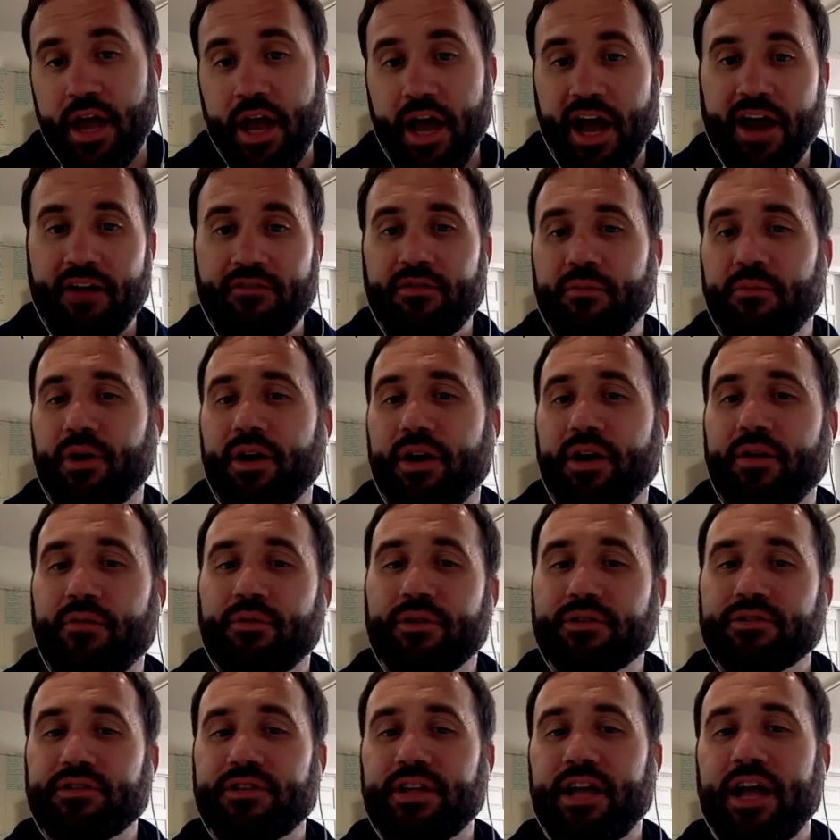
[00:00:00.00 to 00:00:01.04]
Everybody
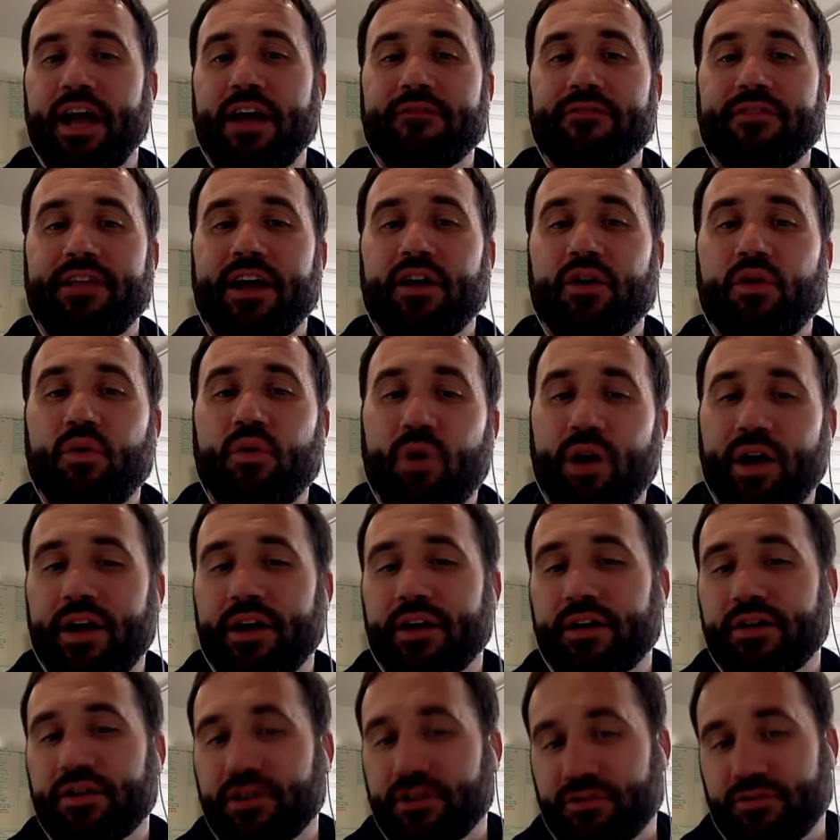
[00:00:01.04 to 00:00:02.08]
wants to have that
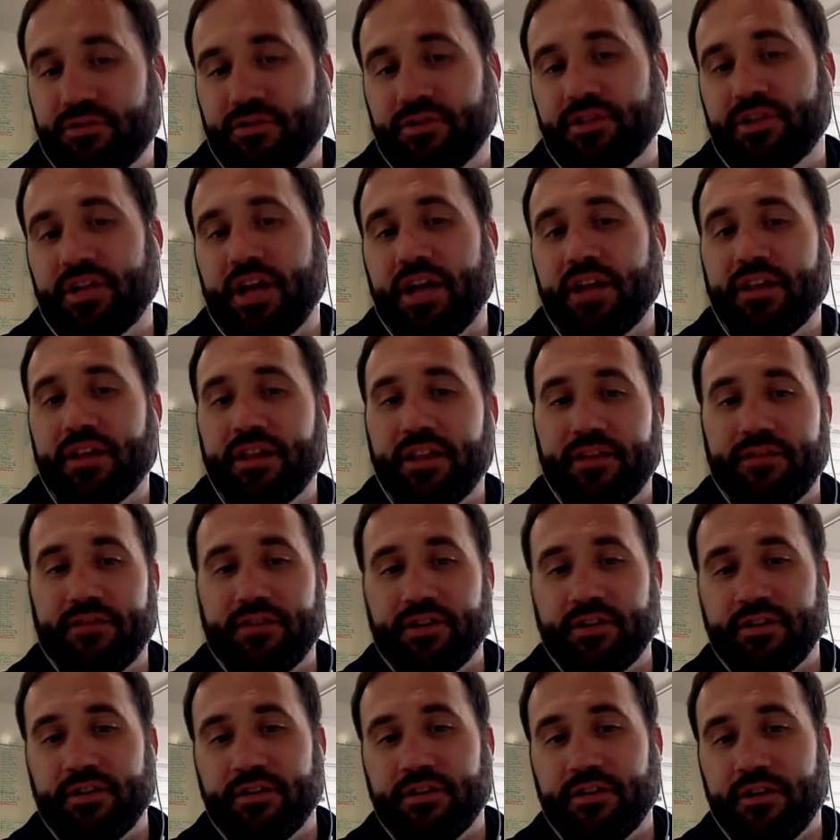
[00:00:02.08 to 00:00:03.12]
quiet countryside
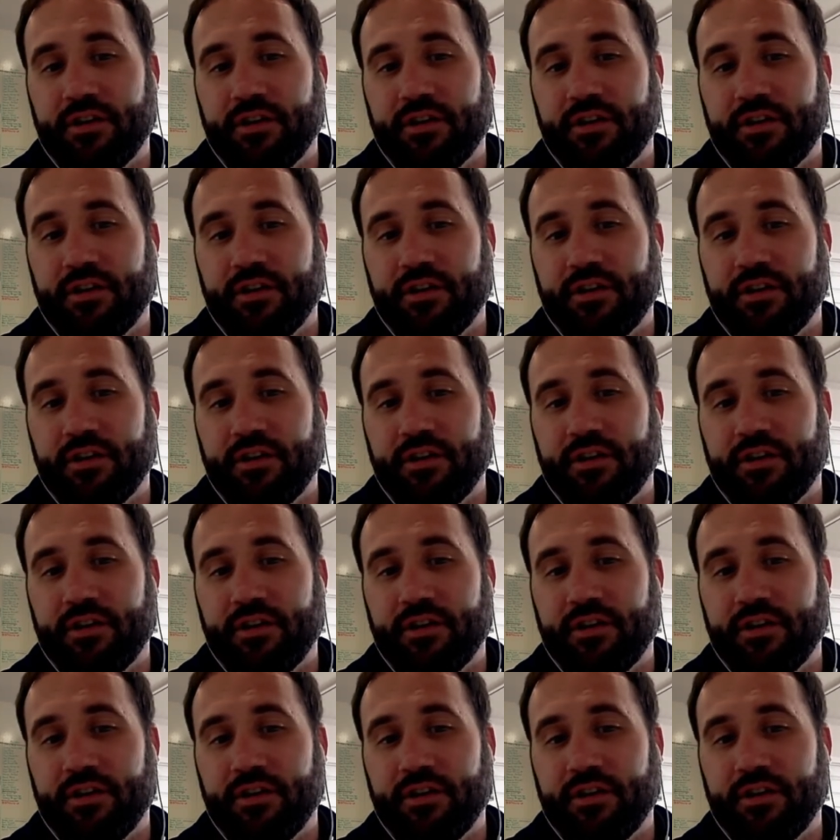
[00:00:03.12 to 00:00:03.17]
living.